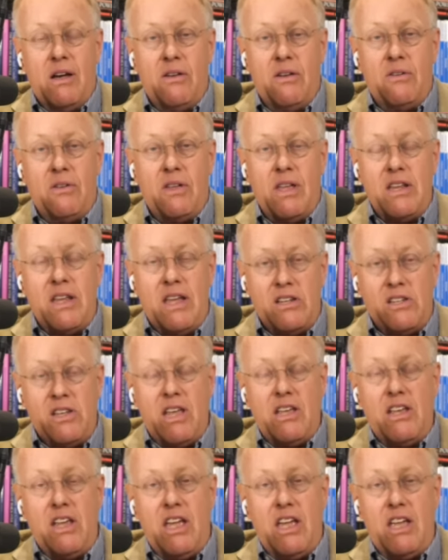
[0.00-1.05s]

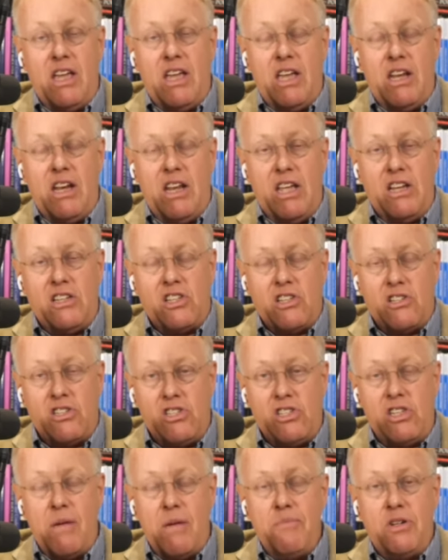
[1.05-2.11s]
It's a
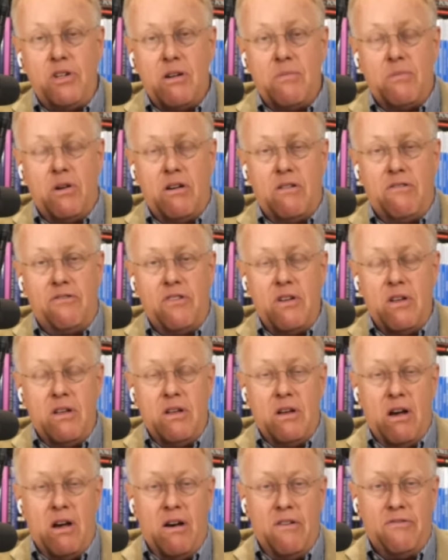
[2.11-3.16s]
symptom of
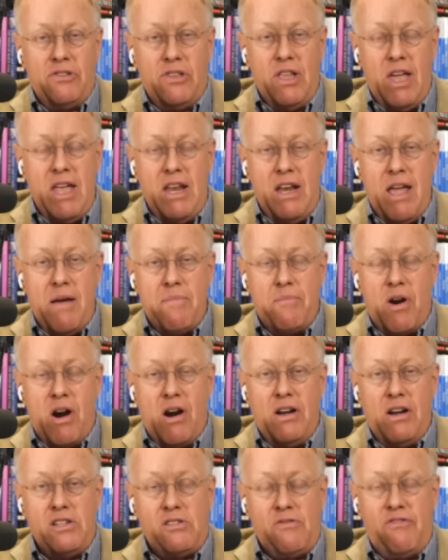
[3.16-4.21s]
late empire,
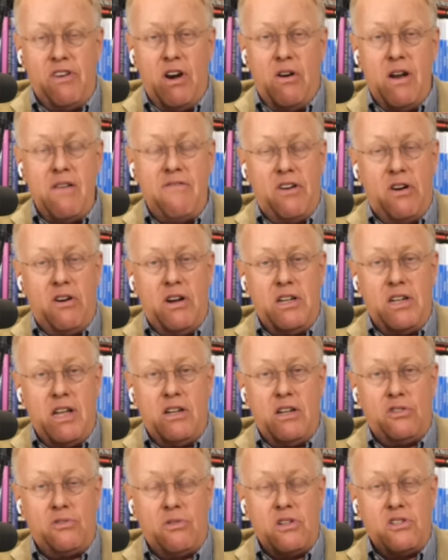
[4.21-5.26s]
and it's very, very
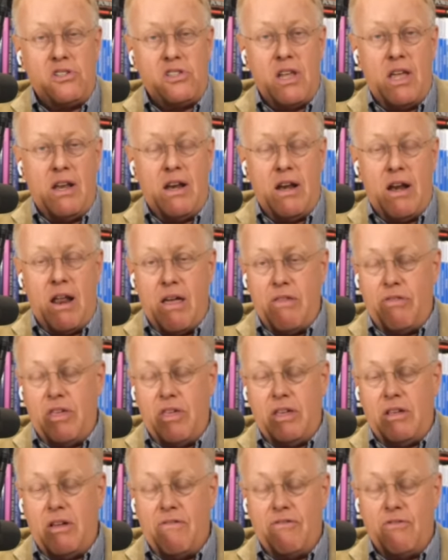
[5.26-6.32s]
dangerous. And I
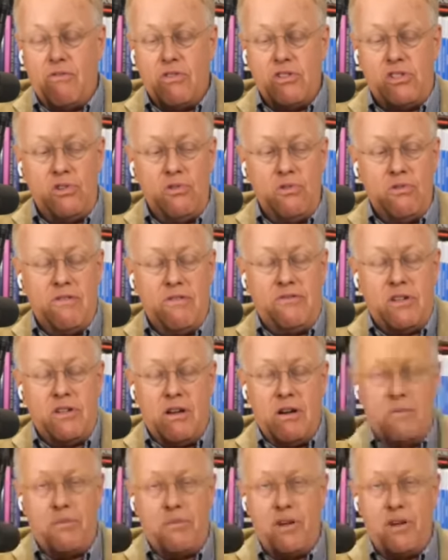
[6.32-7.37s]
think, of course, you have
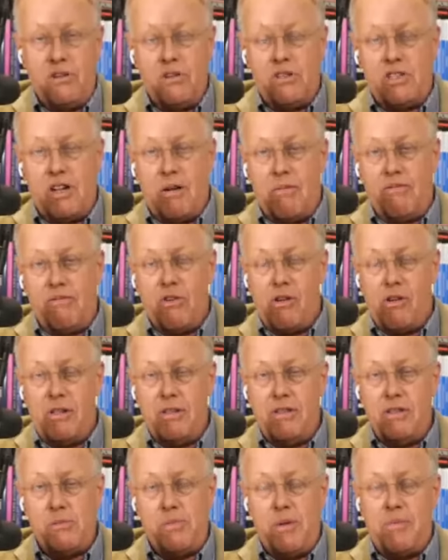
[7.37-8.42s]
done a pretty good job of
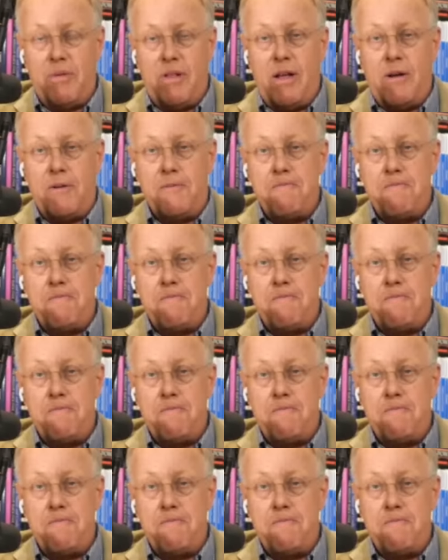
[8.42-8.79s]
calling these people out.